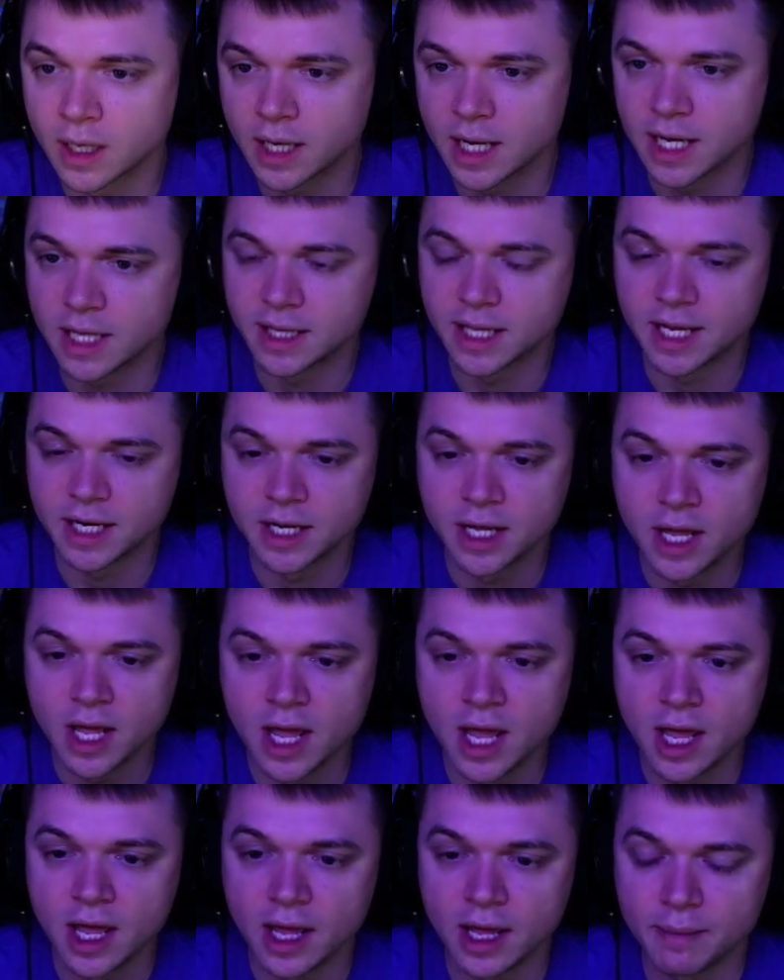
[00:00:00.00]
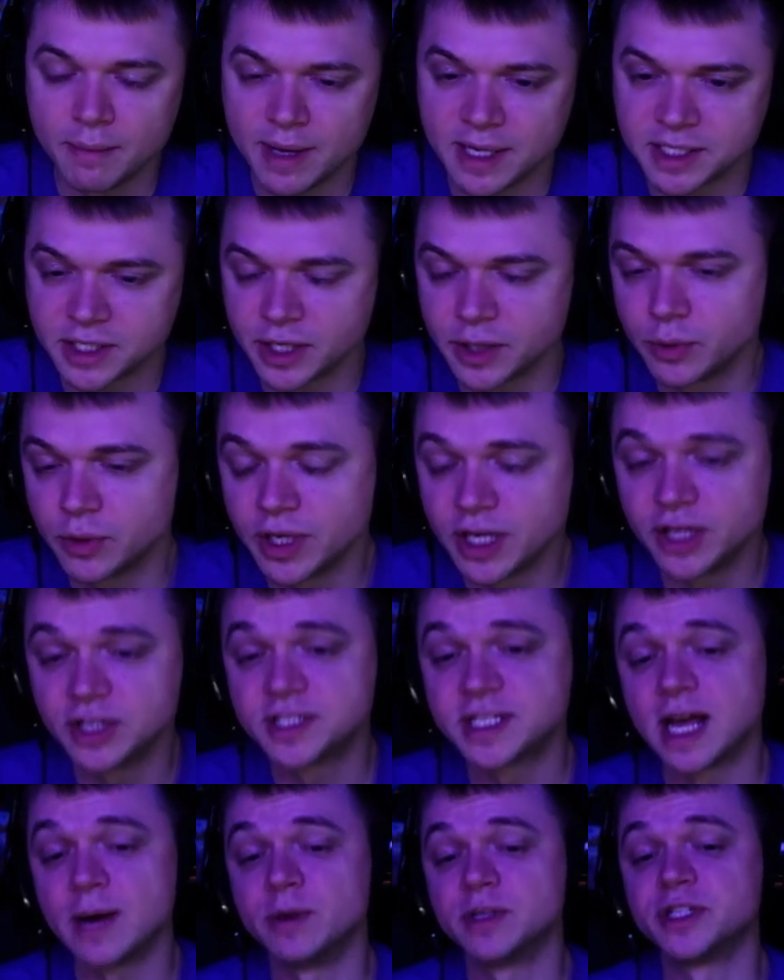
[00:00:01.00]
and then it basically will eat your
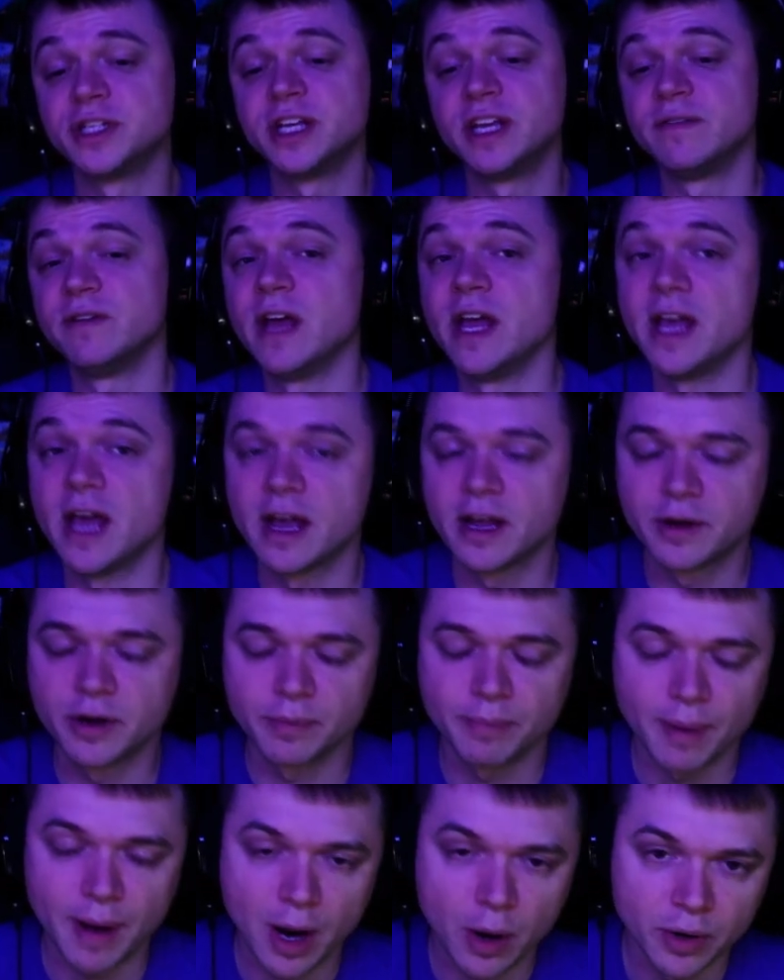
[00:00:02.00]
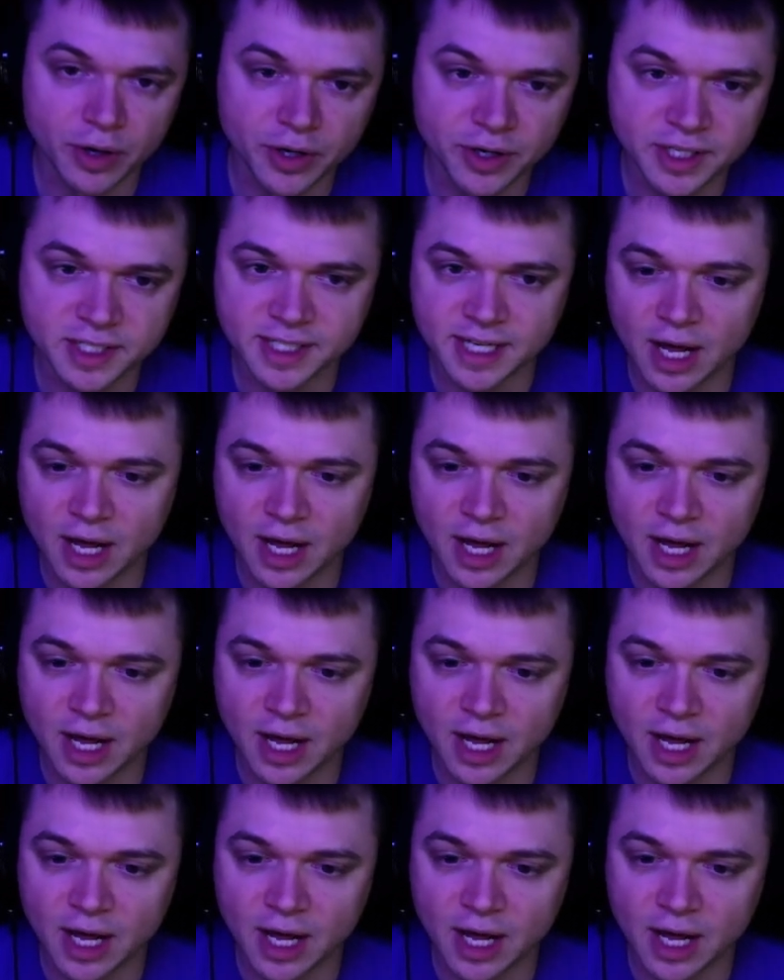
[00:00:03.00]
sandwich and give you egg power increase.